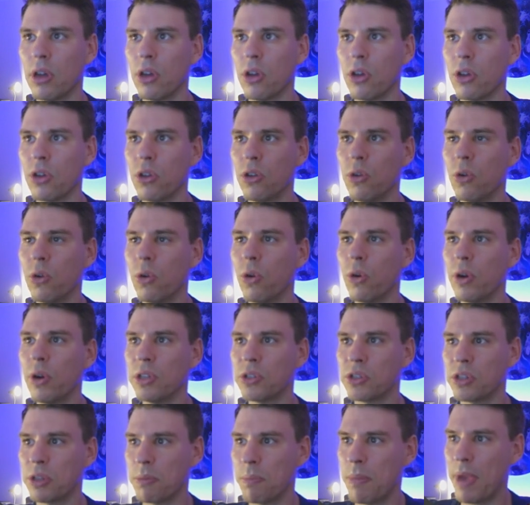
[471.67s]
Yaw
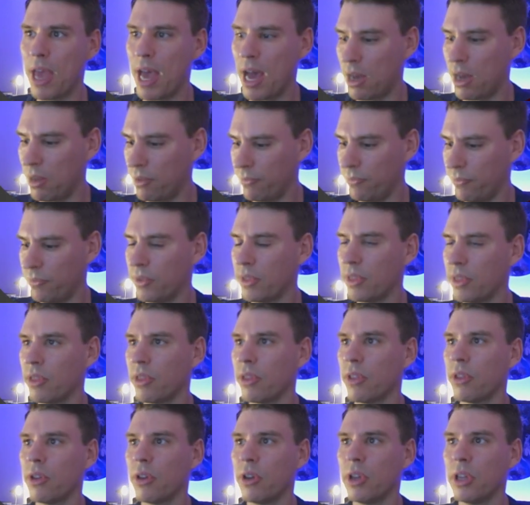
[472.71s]
is the mount
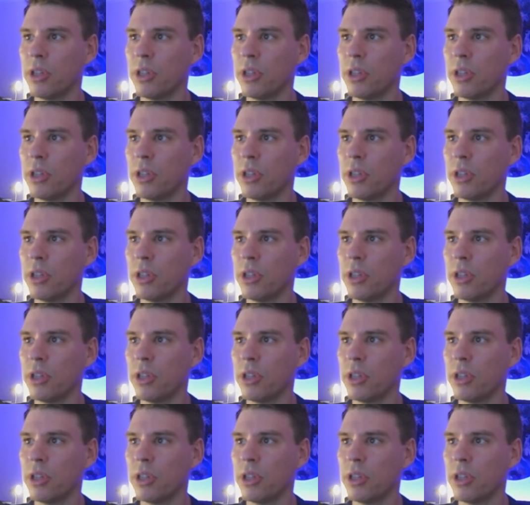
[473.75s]
it